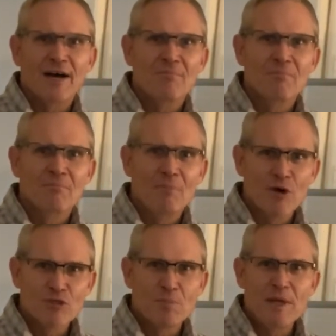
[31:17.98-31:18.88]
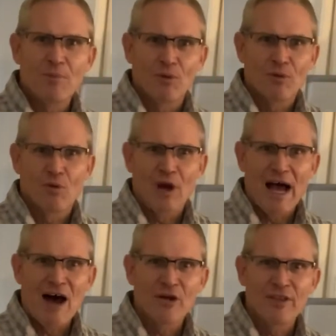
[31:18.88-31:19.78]
most people
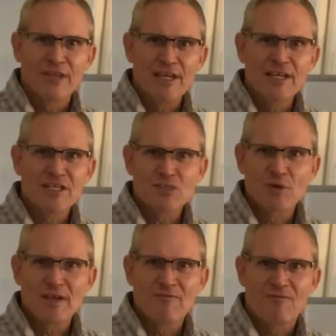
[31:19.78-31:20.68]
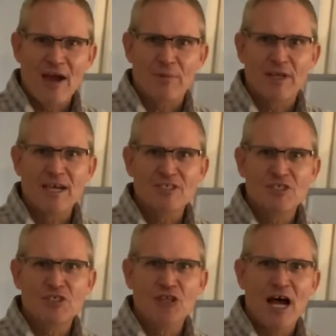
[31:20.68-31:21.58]
out in the industry, fabrication
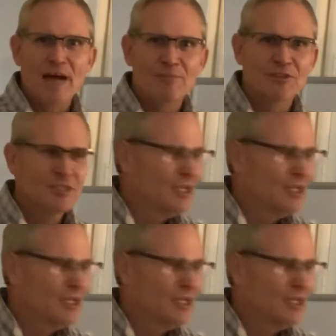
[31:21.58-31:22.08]
shops,